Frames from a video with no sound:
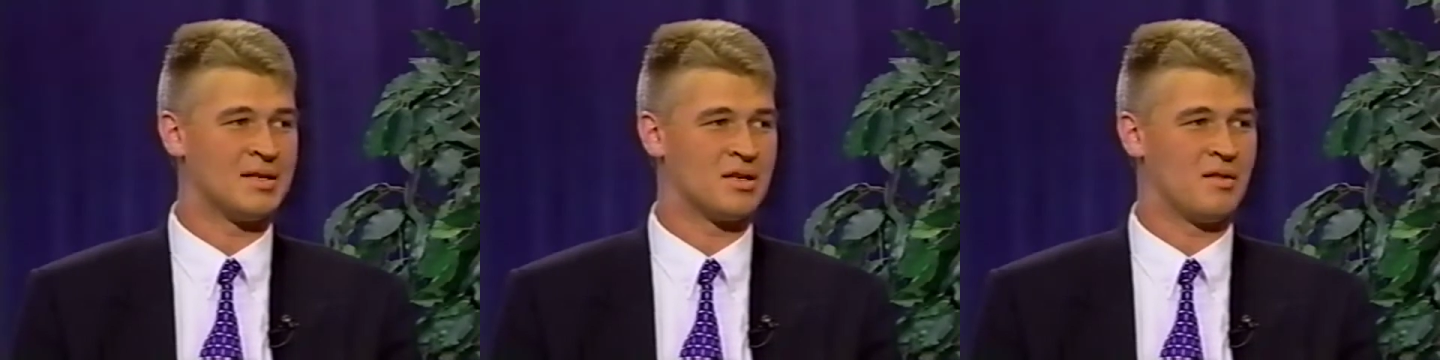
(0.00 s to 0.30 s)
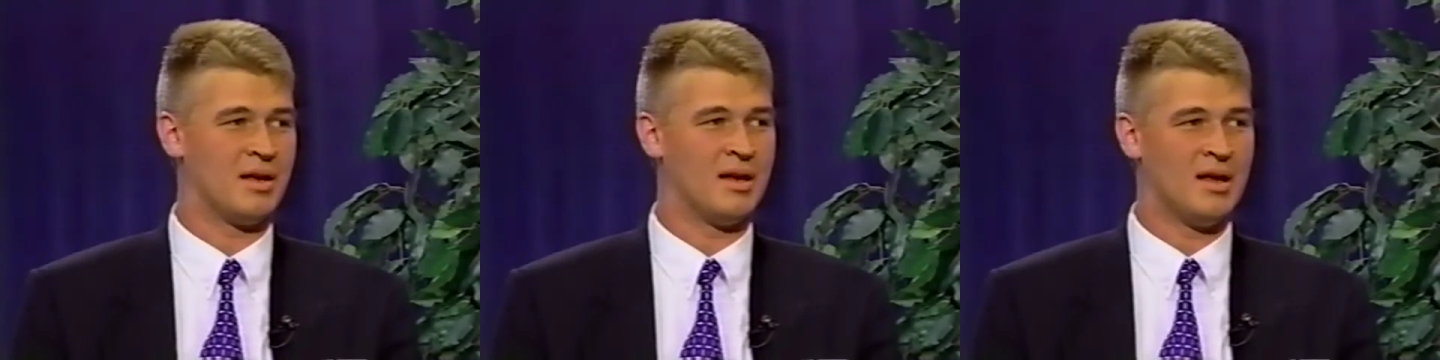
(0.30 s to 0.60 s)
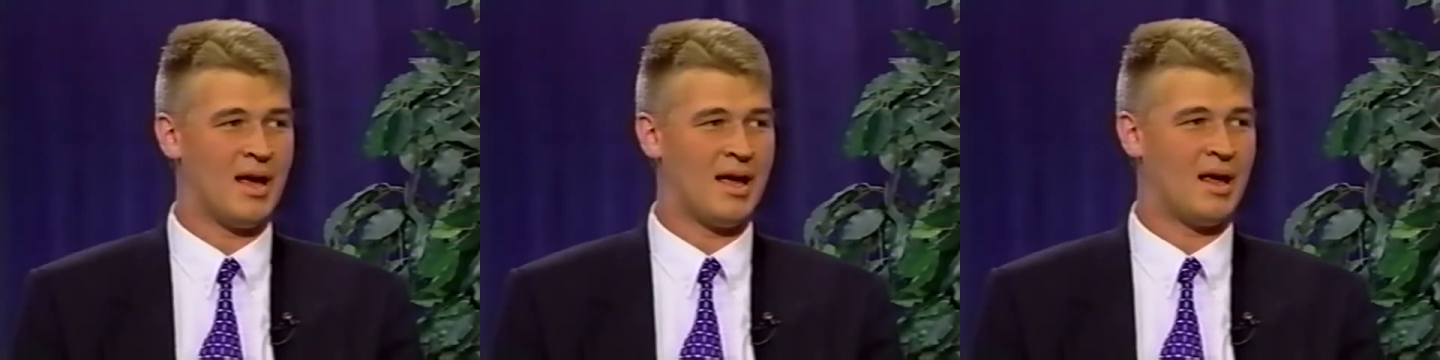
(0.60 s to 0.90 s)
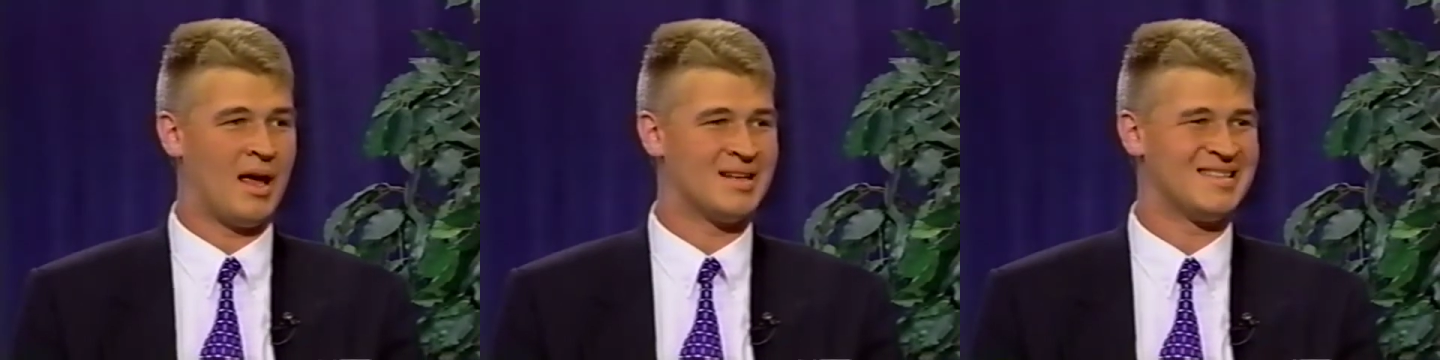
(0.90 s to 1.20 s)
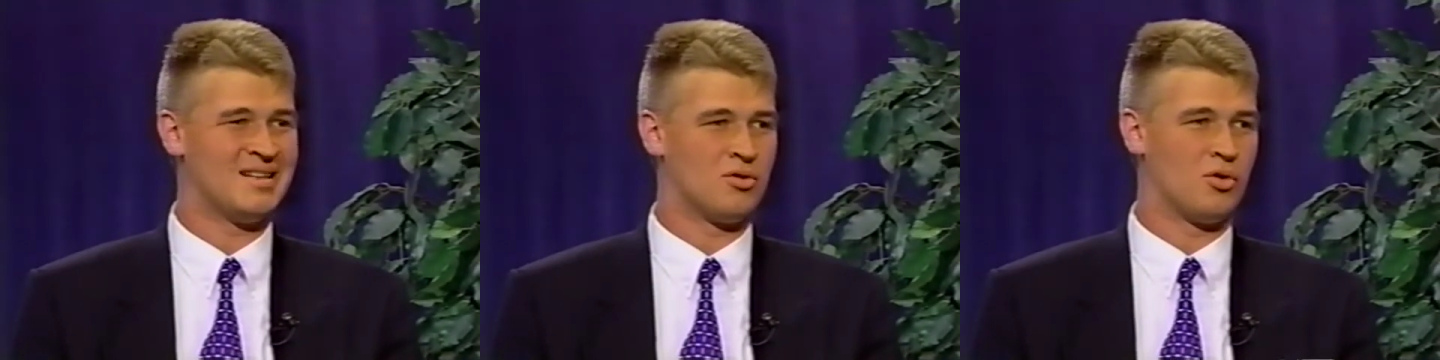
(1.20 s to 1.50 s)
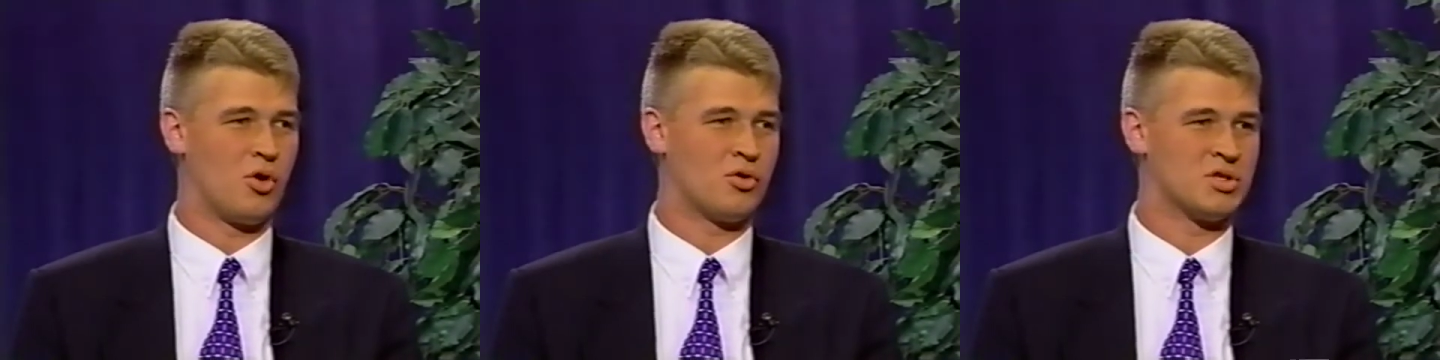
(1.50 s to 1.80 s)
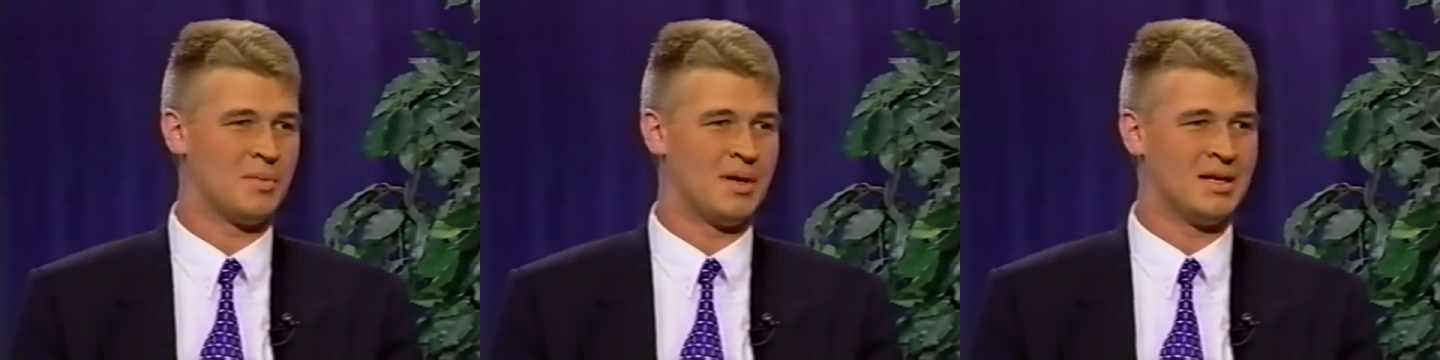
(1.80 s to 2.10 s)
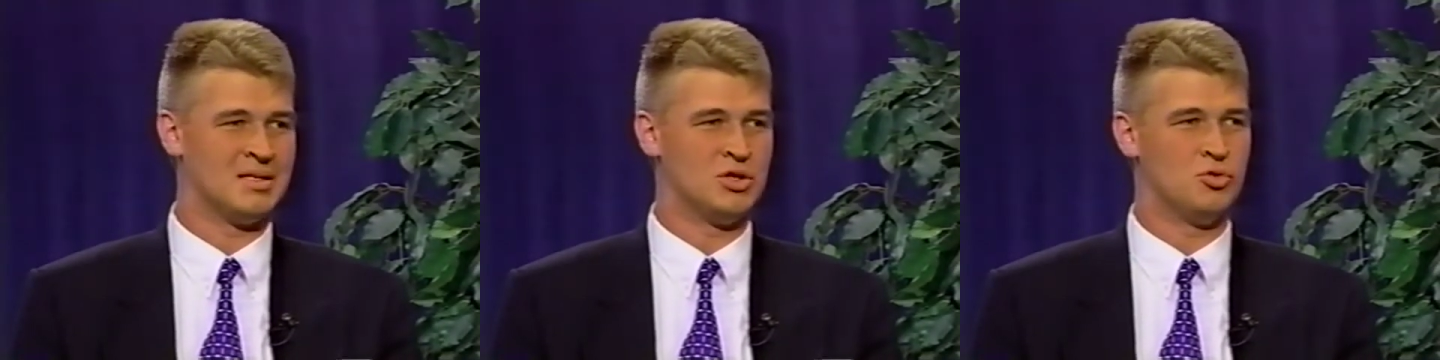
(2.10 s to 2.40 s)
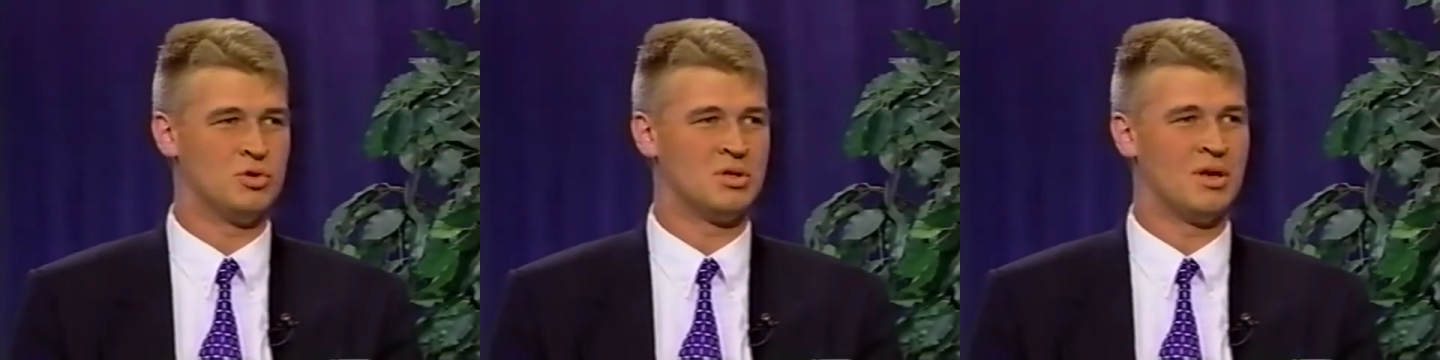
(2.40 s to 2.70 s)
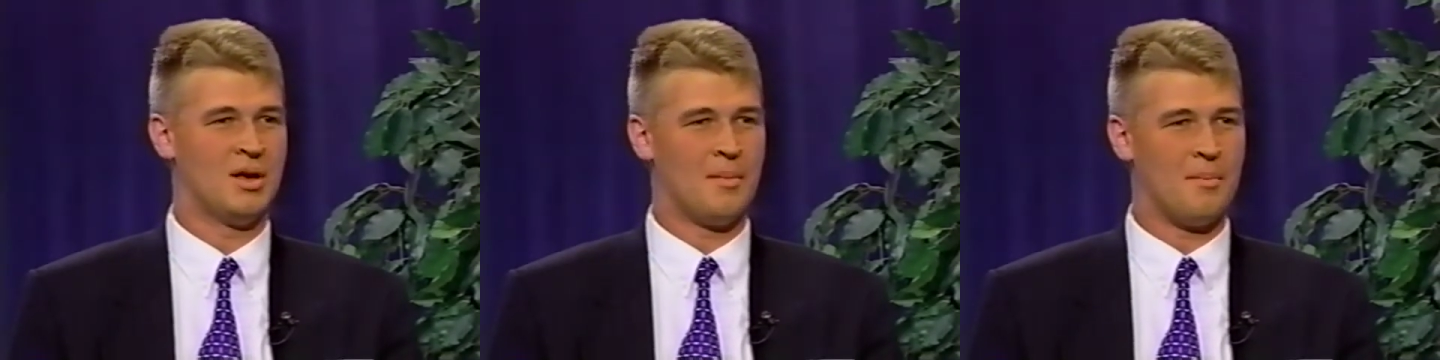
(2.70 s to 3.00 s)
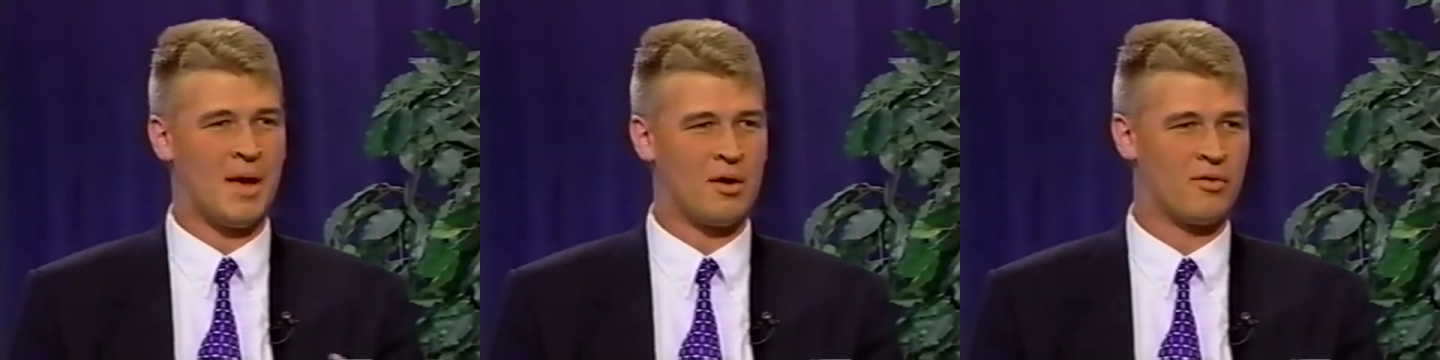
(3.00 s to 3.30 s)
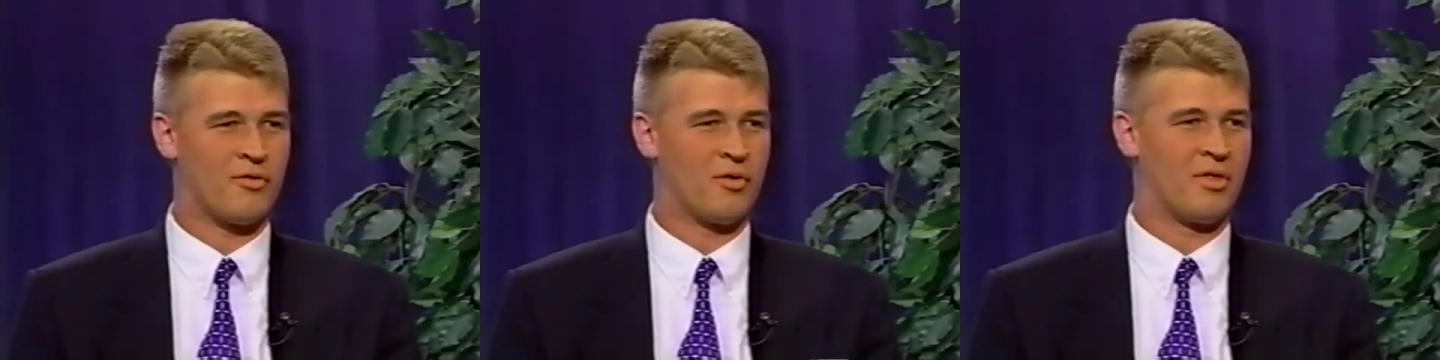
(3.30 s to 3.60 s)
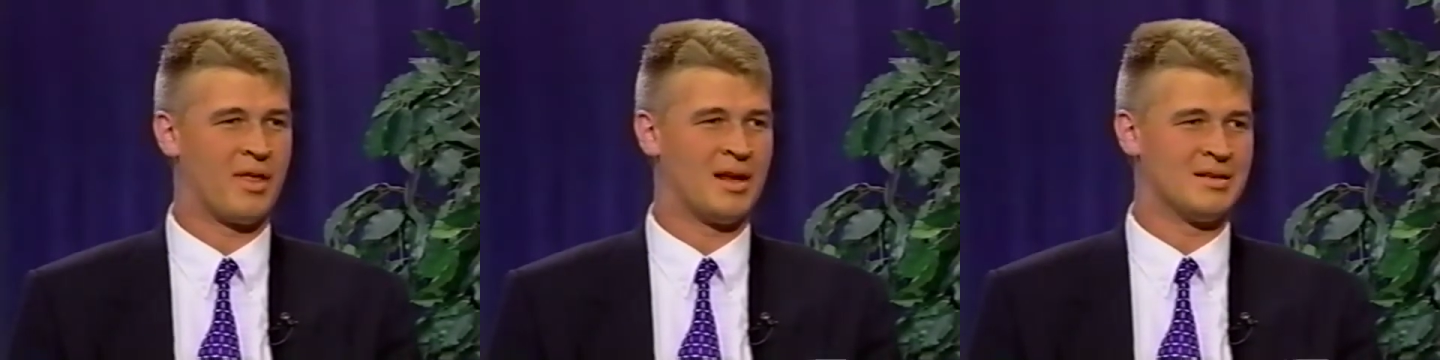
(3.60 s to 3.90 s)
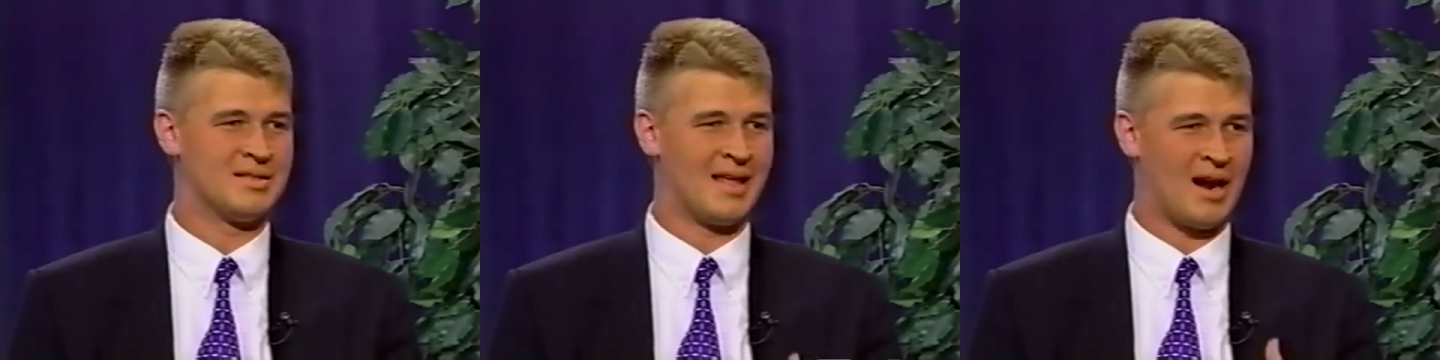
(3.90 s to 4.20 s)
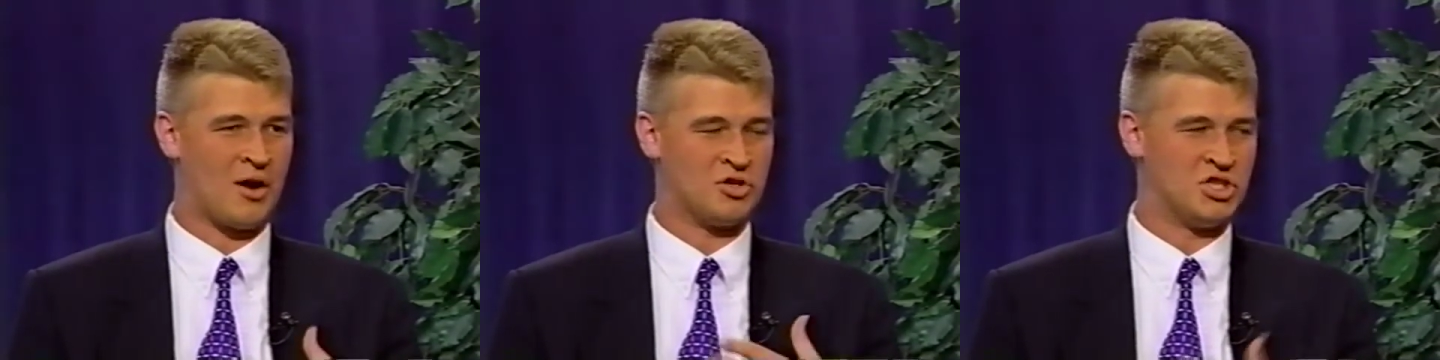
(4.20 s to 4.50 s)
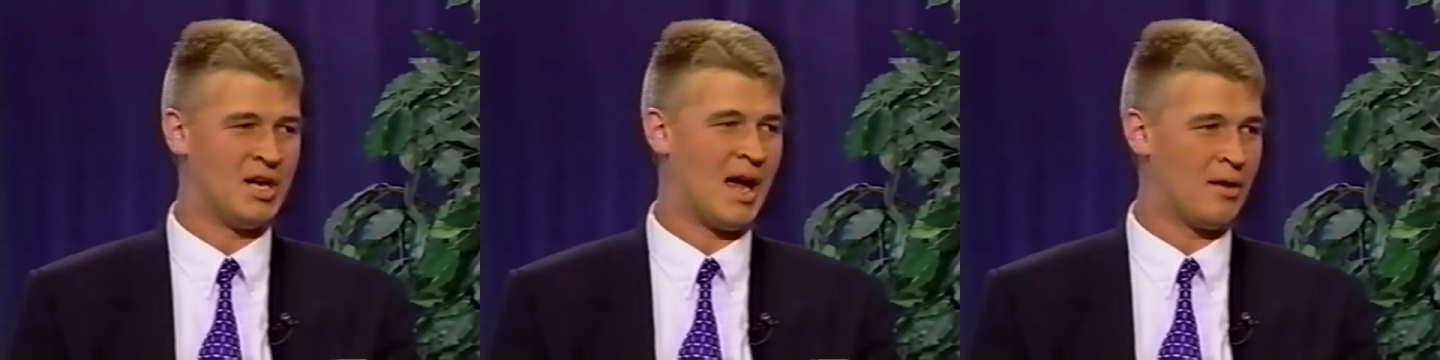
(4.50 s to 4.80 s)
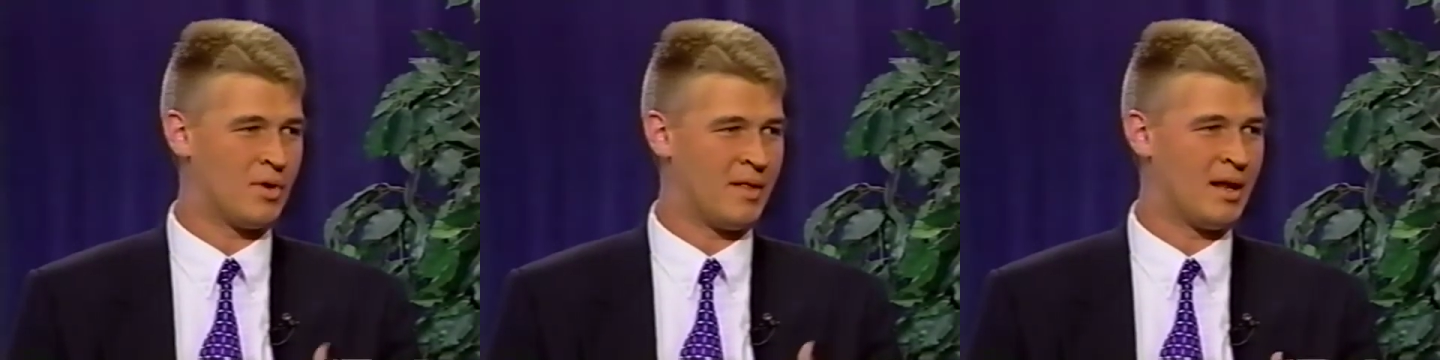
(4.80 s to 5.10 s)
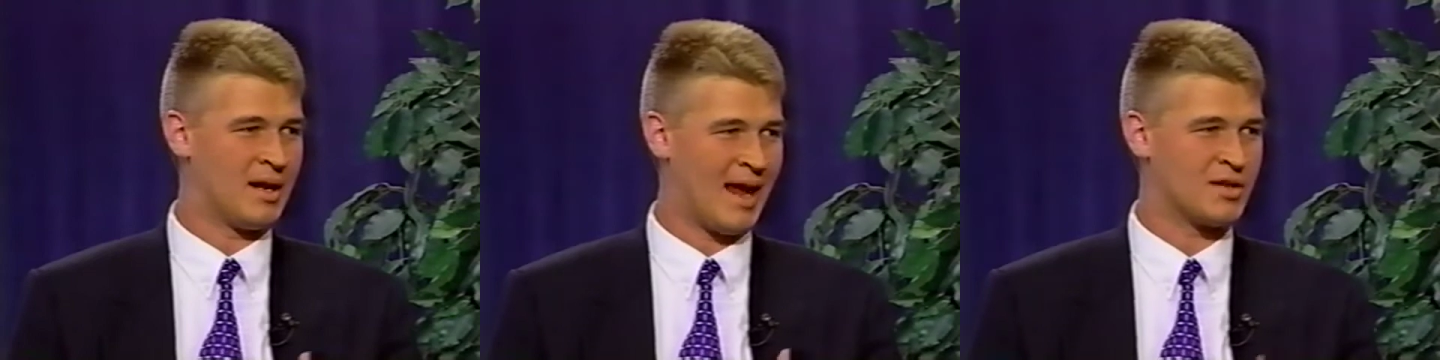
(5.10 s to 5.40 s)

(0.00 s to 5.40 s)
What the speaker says: Basically, N-acetylglucosamine is used better for things that are GI-related,